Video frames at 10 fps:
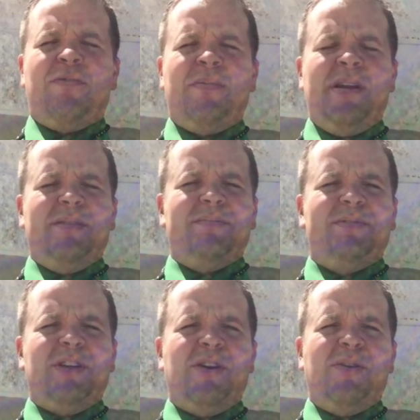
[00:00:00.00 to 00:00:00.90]
there.
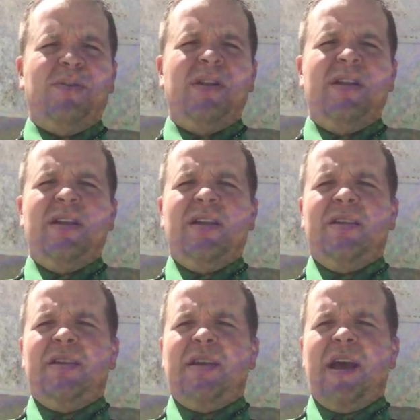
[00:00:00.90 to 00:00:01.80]
So
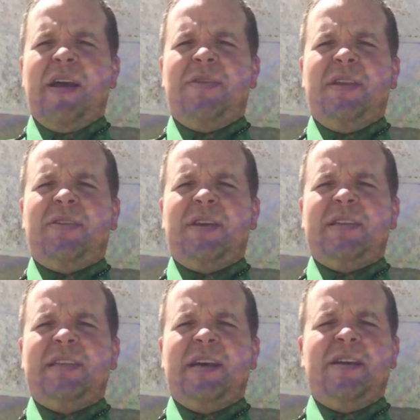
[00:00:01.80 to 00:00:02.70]
I think
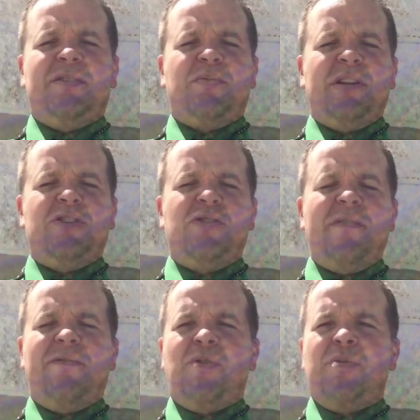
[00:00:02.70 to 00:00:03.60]
that it's pretty
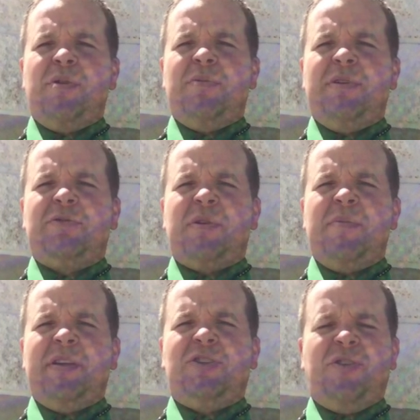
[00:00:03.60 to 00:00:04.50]
straightforward. We just want to
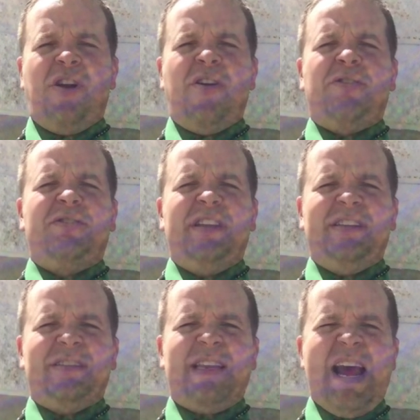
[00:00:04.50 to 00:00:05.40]
make sure that all those
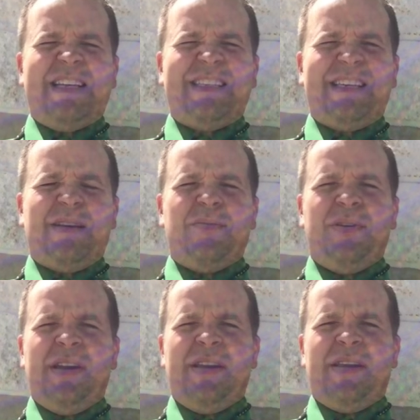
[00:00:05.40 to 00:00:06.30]
tasks get
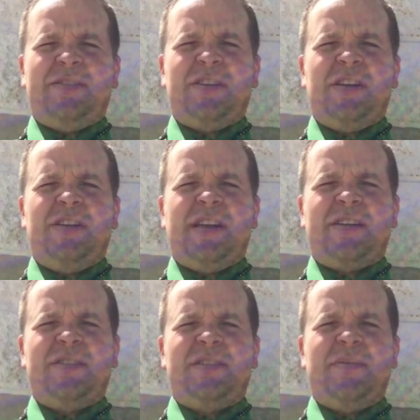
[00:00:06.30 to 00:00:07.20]
completed, and that's a good
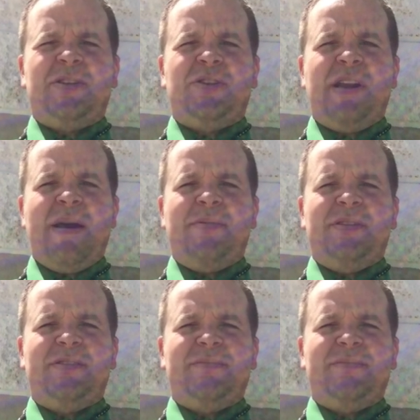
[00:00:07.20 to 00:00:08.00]
checklist to make sure it happens.